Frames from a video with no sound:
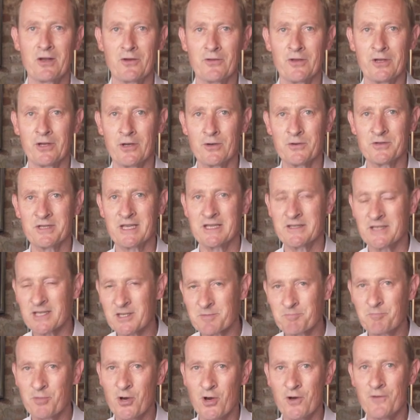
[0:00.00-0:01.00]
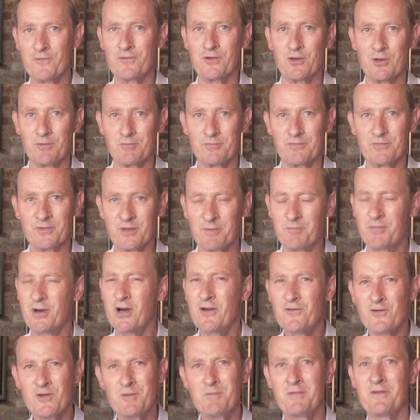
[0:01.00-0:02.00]
on the nose is this perfume, the
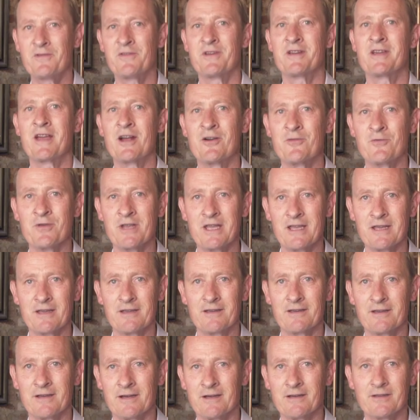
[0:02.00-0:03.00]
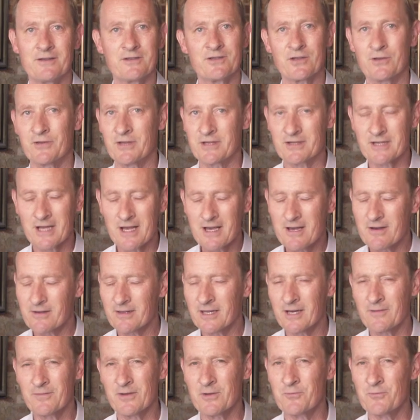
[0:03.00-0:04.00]
perfume of the garrigue. Yeah. So there's lovely